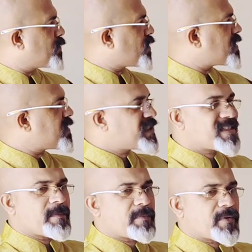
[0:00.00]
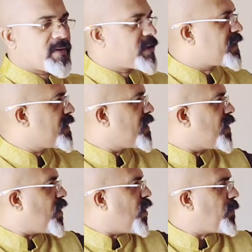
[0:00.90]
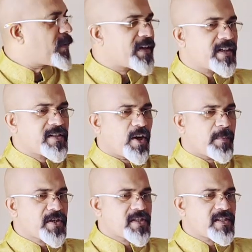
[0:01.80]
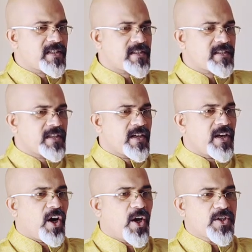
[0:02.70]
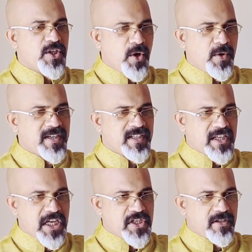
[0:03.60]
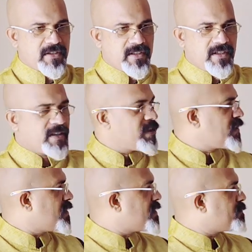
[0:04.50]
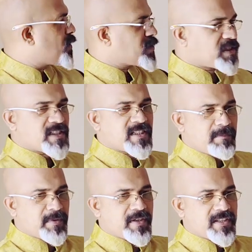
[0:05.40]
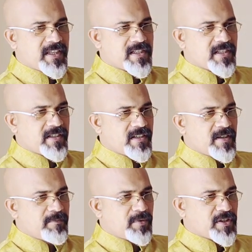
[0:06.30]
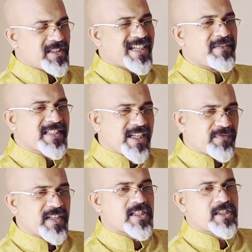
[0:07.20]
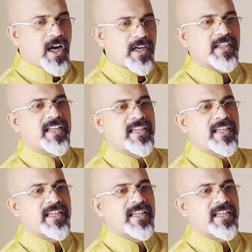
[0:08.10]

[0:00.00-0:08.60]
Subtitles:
Project is temporary. Operations is ongoing in nature. Project is temporary in nature. Project have a definite start